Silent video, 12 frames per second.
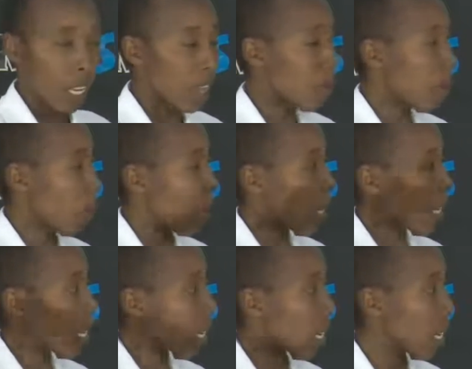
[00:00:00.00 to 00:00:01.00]
The moment
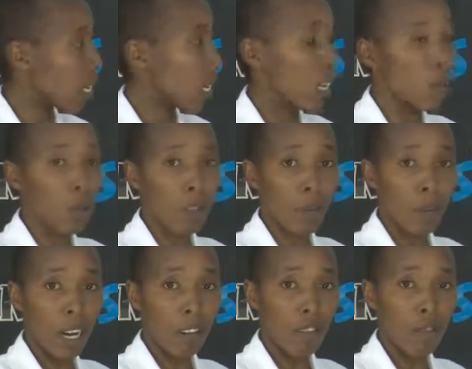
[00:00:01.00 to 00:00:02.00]
it gets into the
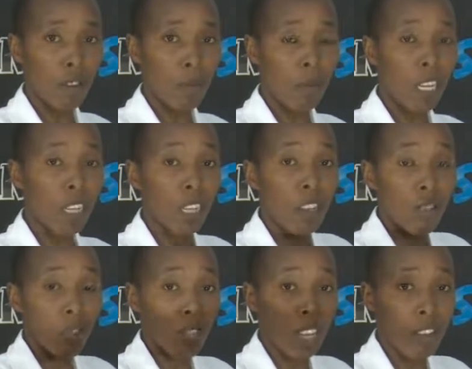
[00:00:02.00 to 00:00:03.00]
bloodstream, it
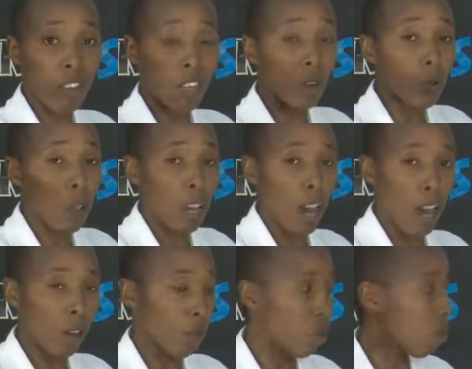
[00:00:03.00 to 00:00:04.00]
dissociates into the
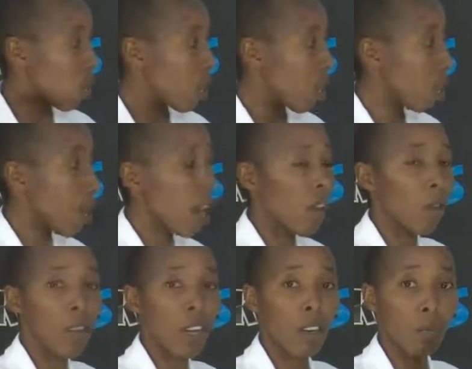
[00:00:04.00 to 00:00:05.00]
ions, sodium
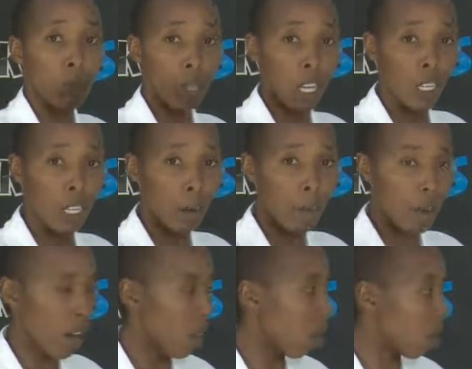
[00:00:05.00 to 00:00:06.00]
ions and potassium
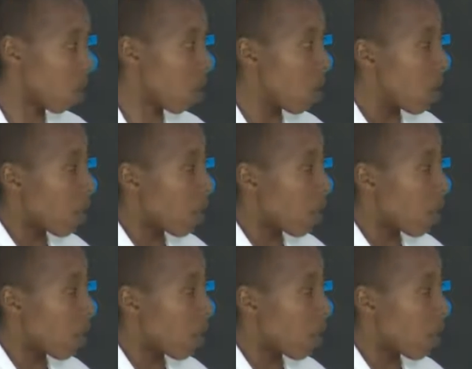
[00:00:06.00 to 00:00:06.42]
ions.